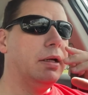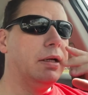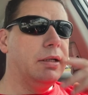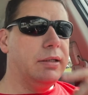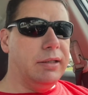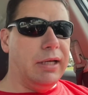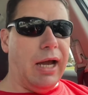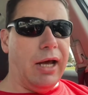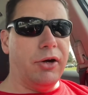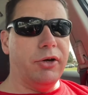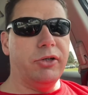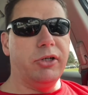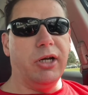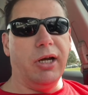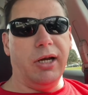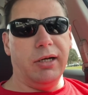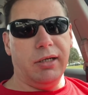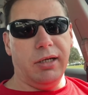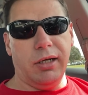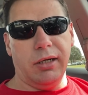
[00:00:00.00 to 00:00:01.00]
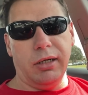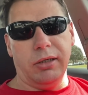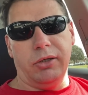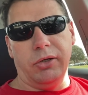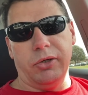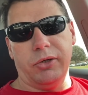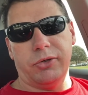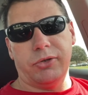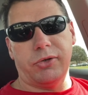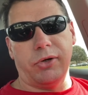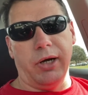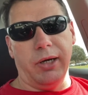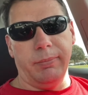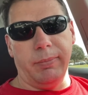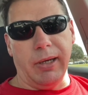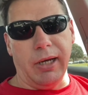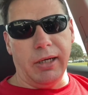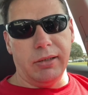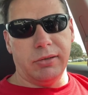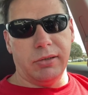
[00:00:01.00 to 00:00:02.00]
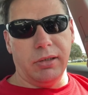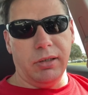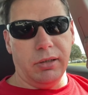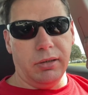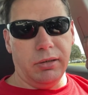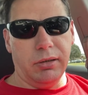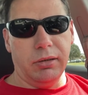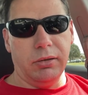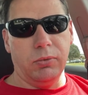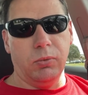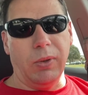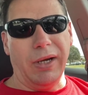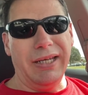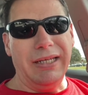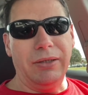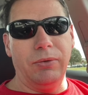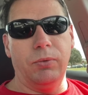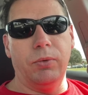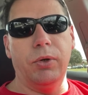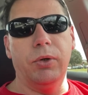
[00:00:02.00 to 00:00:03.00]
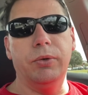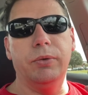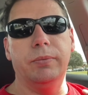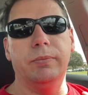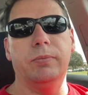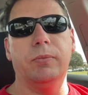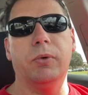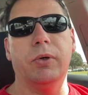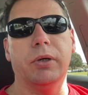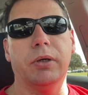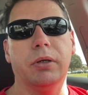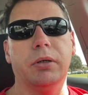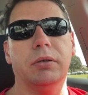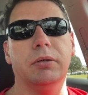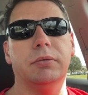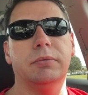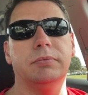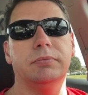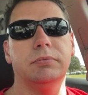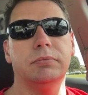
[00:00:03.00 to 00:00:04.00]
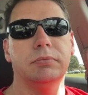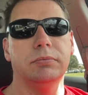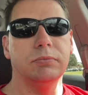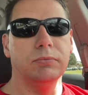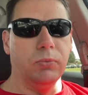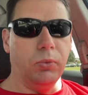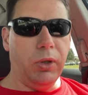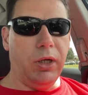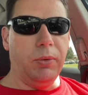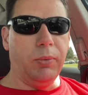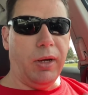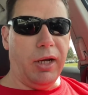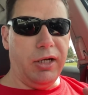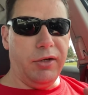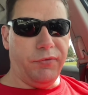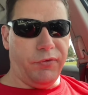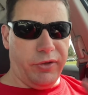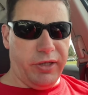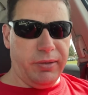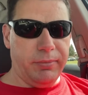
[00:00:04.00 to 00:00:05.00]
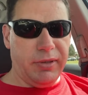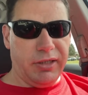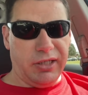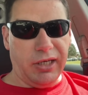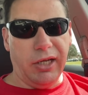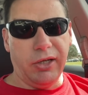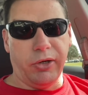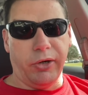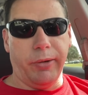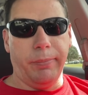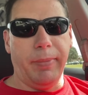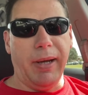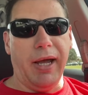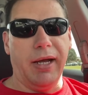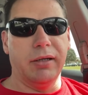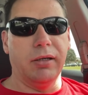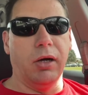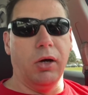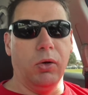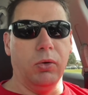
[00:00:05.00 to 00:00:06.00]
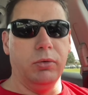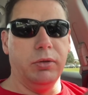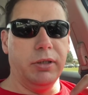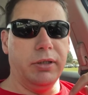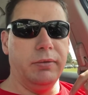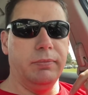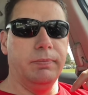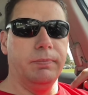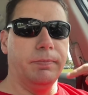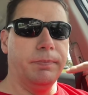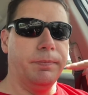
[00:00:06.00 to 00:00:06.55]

Got her checked in and took her straight back to the little waiting room where we waited for them to take her back to holding.